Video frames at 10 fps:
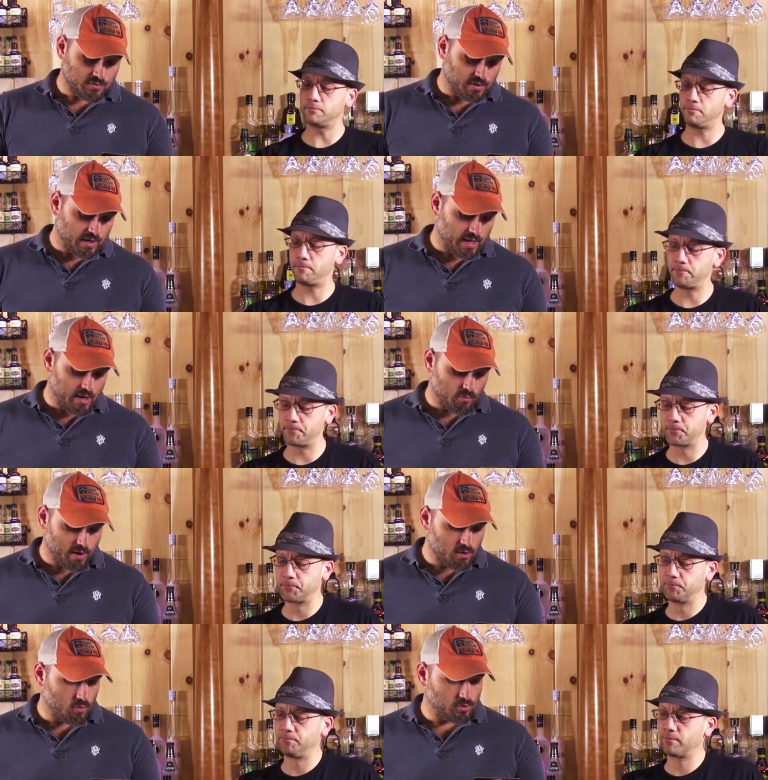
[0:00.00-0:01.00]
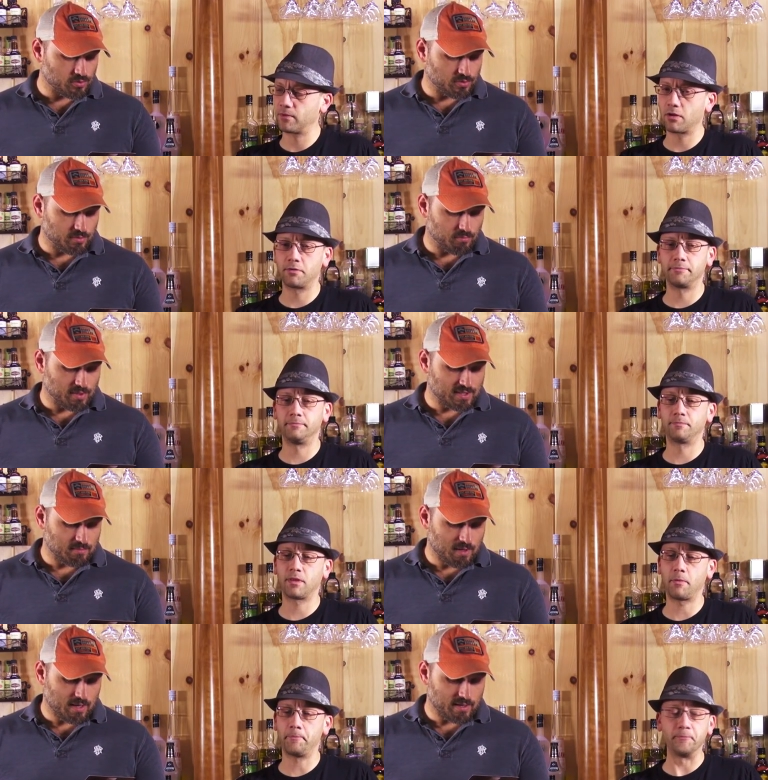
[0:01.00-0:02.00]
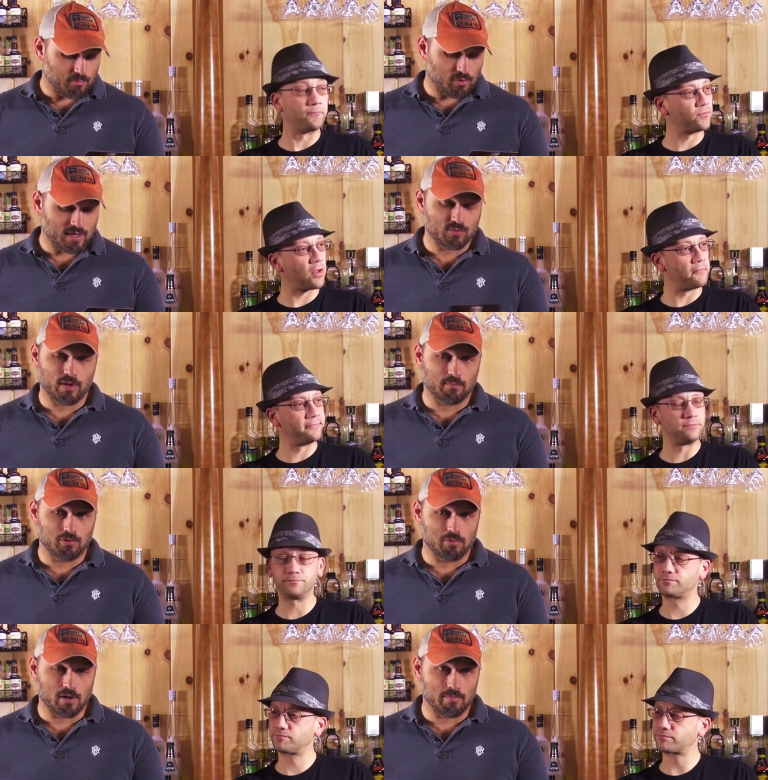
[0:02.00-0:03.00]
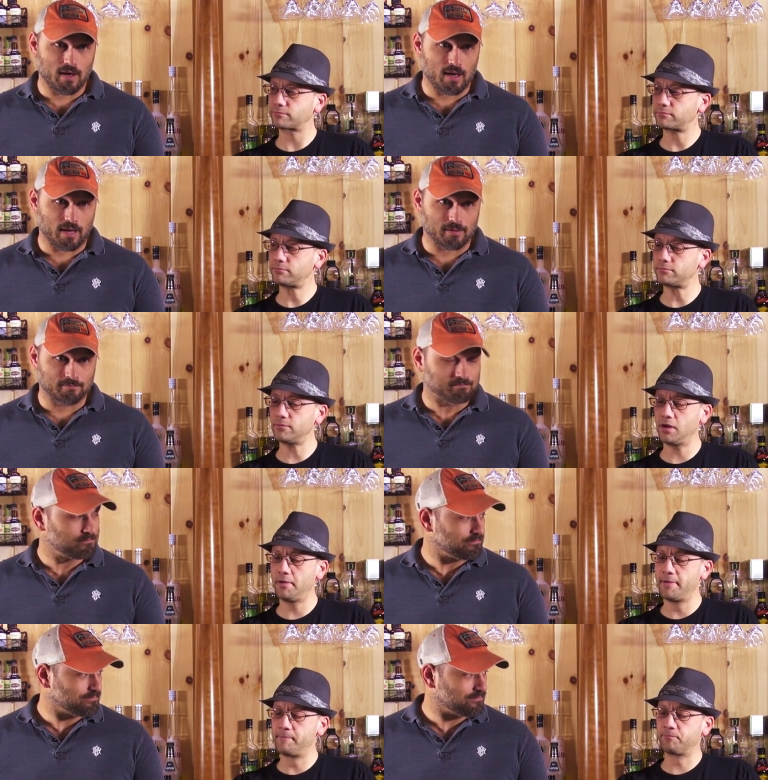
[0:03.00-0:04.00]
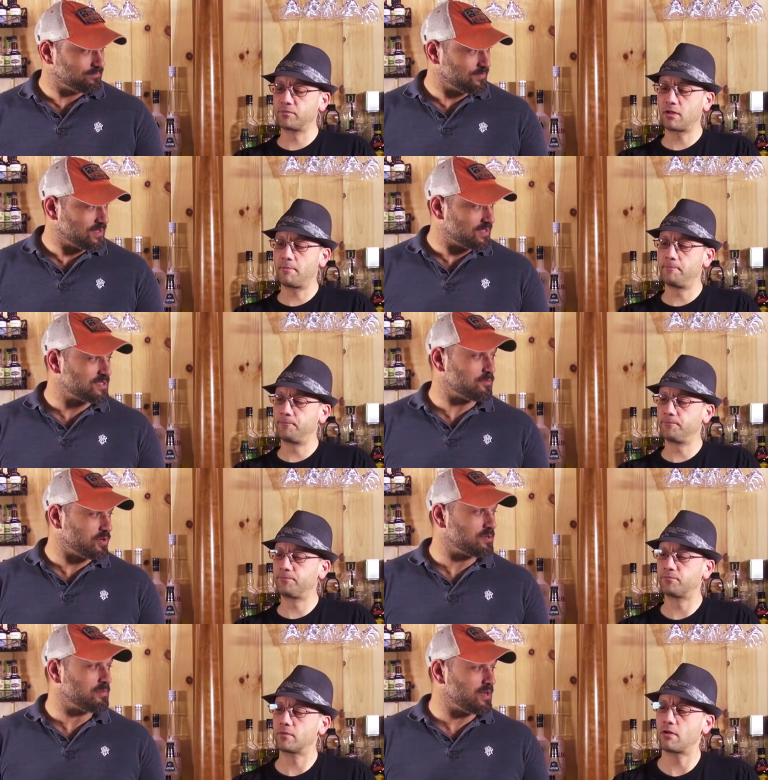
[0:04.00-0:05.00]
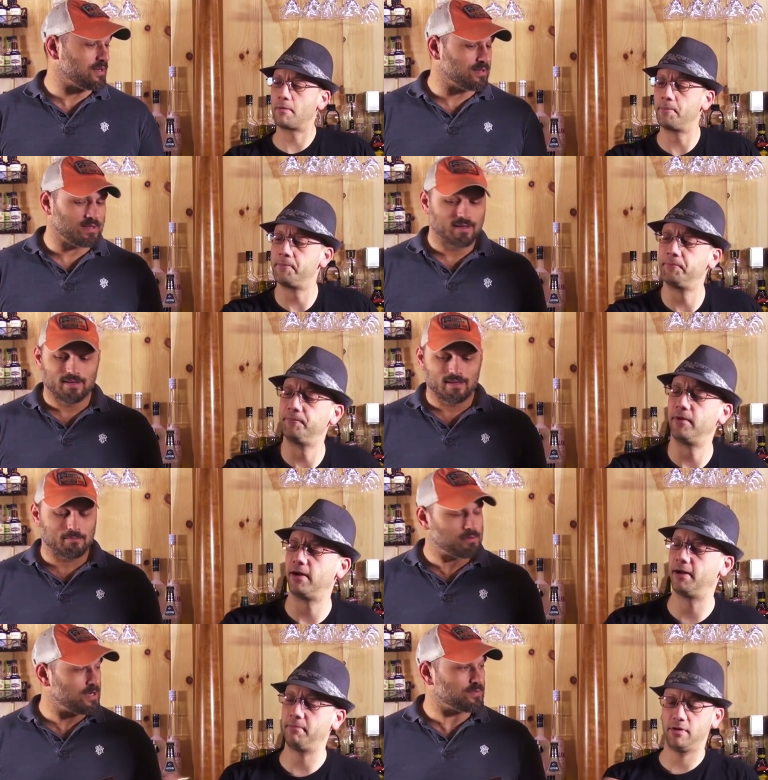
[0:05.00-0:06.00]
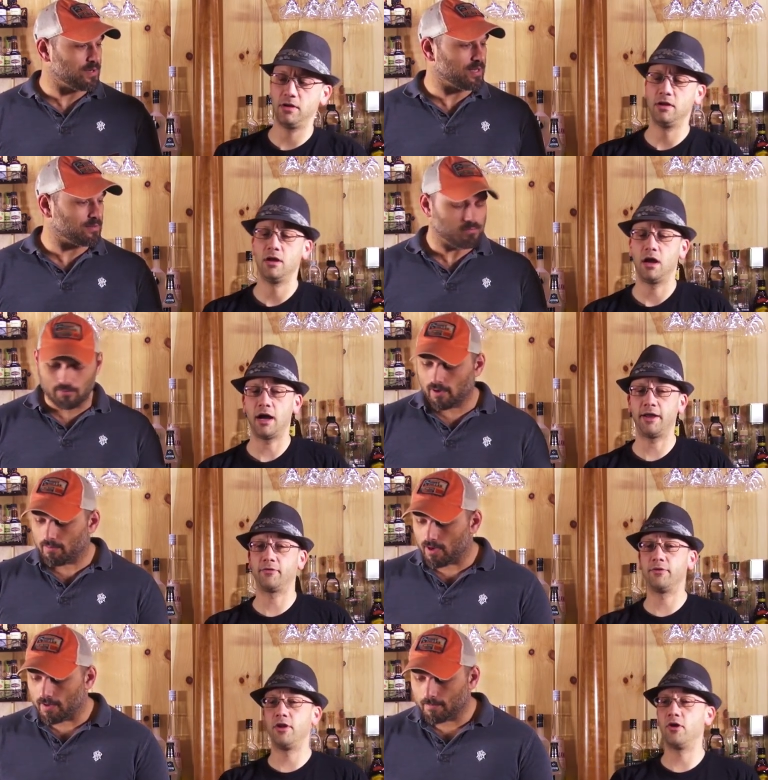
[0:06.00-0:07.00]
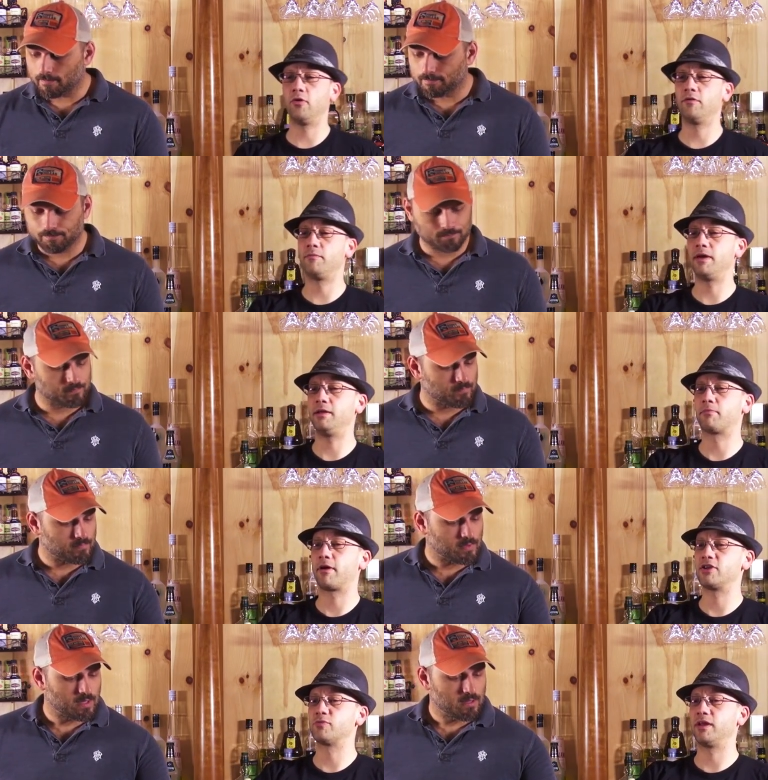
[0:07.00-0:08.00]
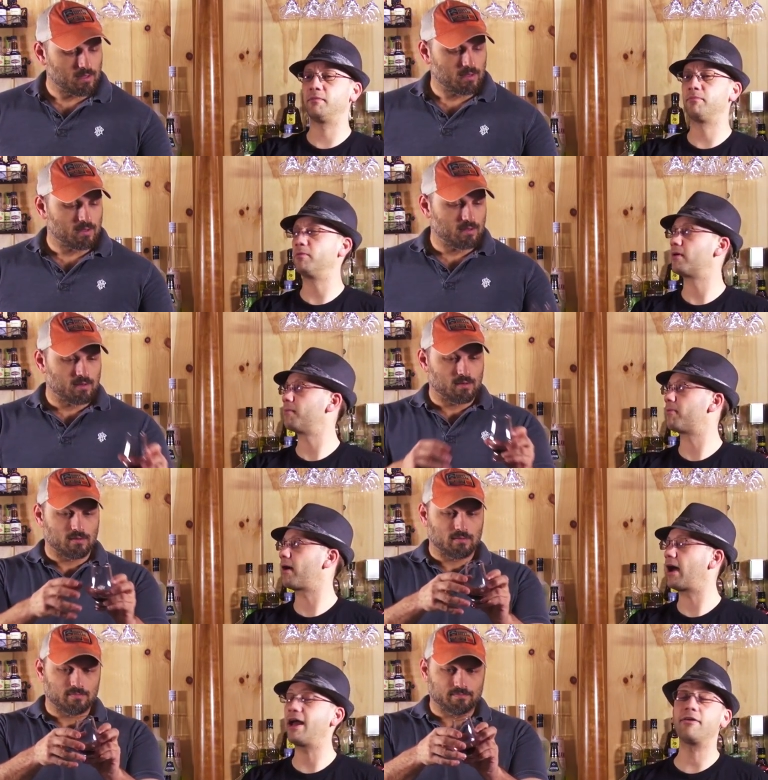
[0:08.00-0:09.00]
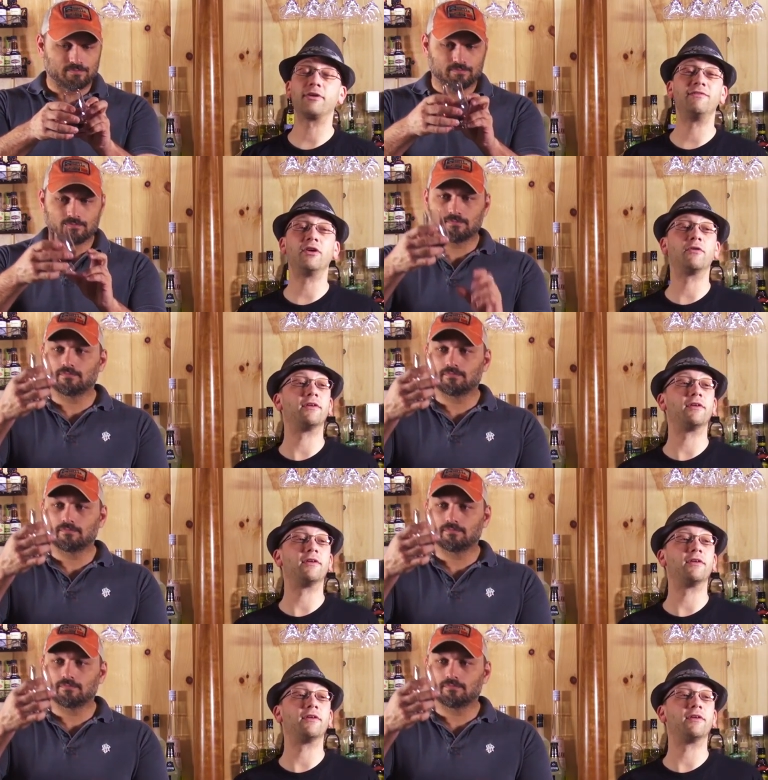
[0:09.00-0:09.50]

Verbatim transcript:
Speaker 1: creating a rare cordial that brings to mind a prize-winning blueberry pie. Does it bring to mind a
Speaker 2: prize-winning blueberry pie? I don't know of many prize-winning blueberry pie. I don't even know